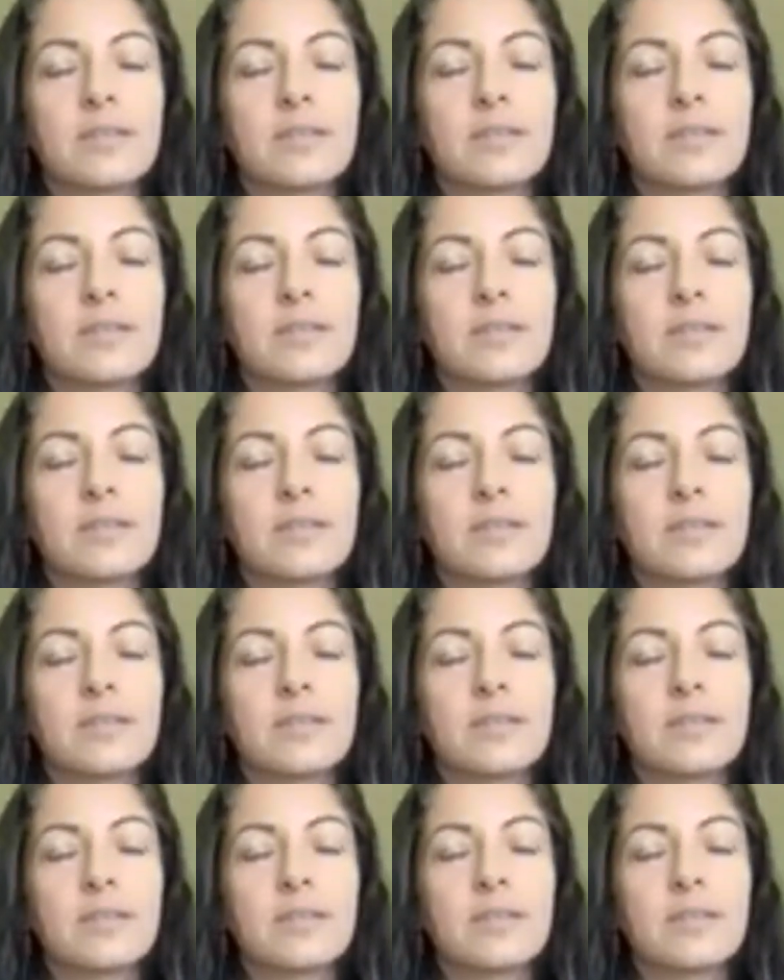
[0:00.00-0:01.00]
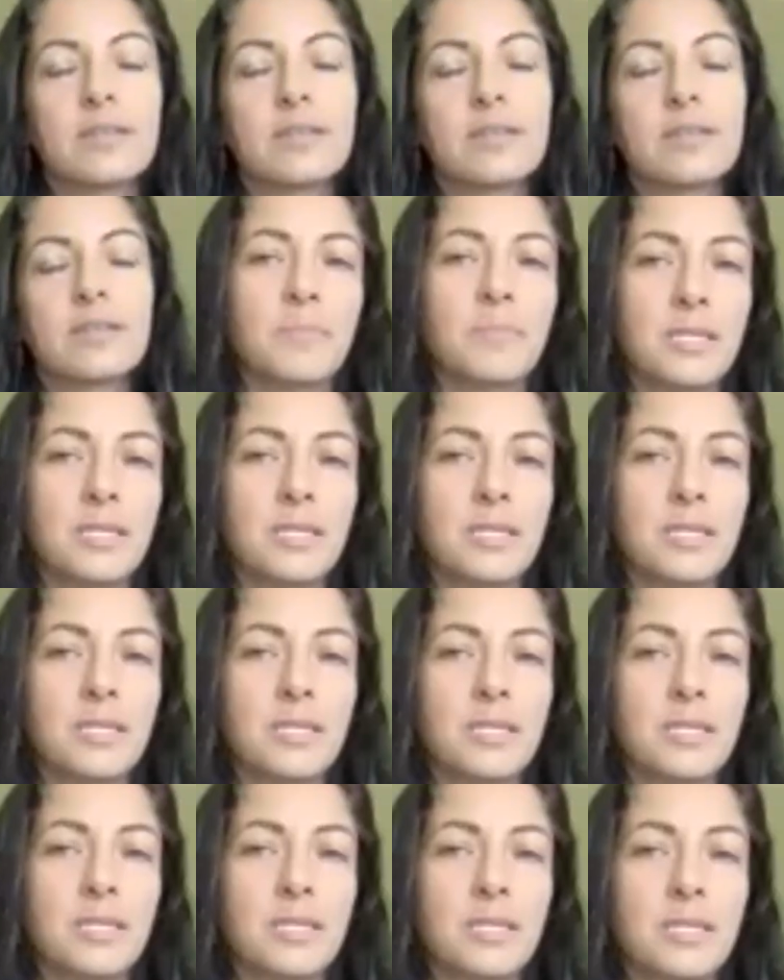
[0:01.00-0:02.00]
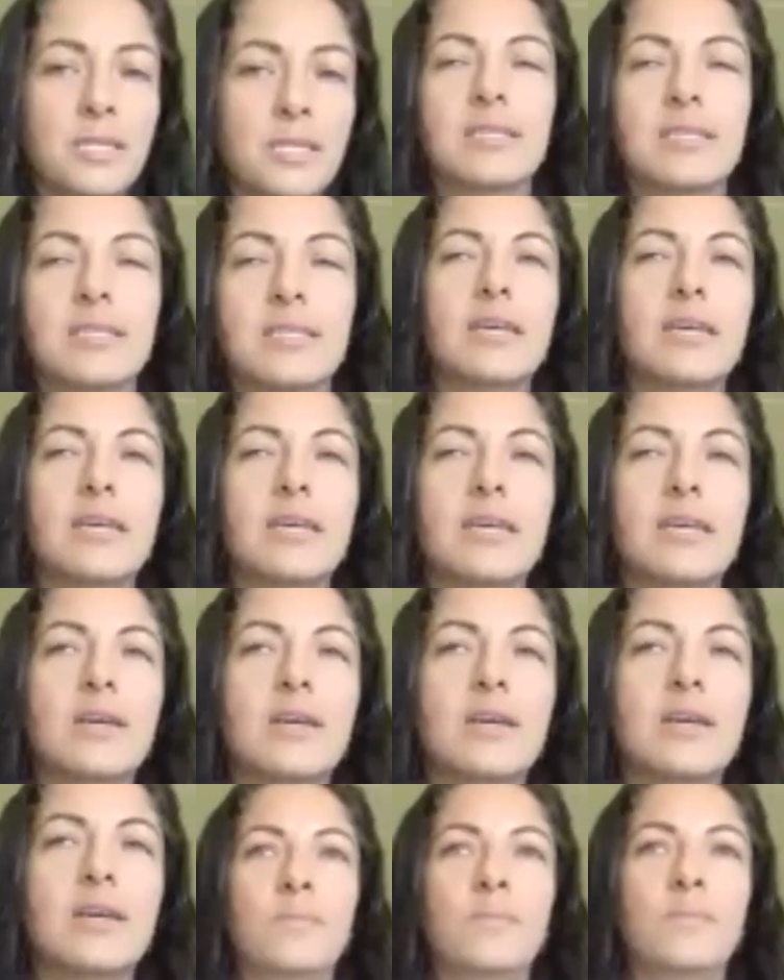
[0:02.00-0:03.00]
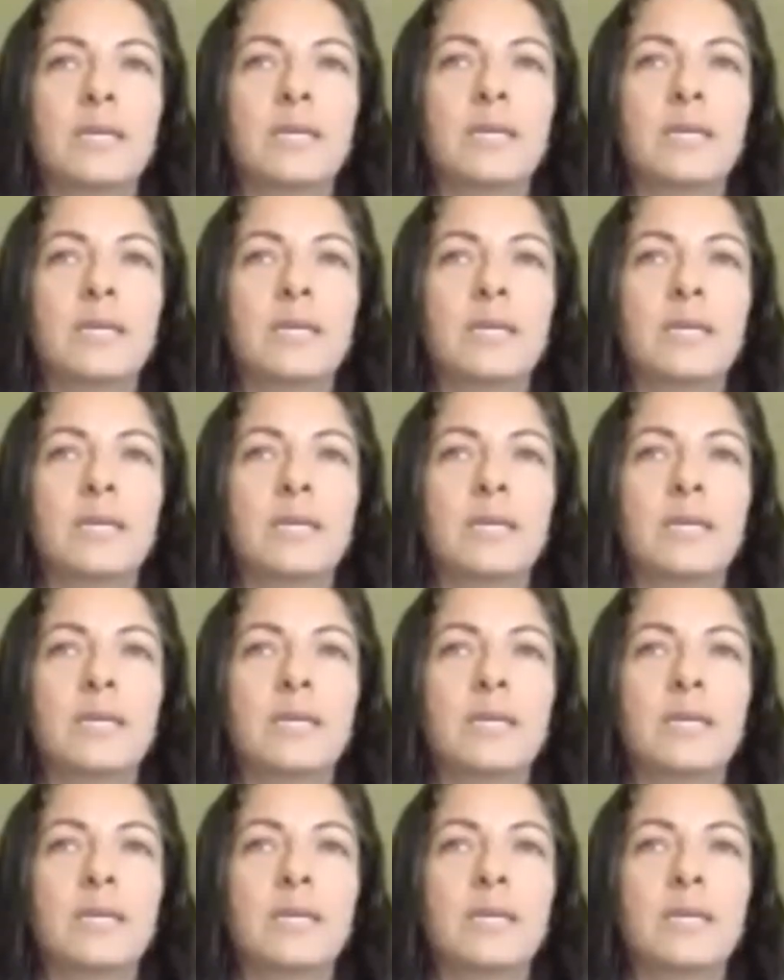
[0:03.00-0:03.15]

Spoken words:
samprapti process,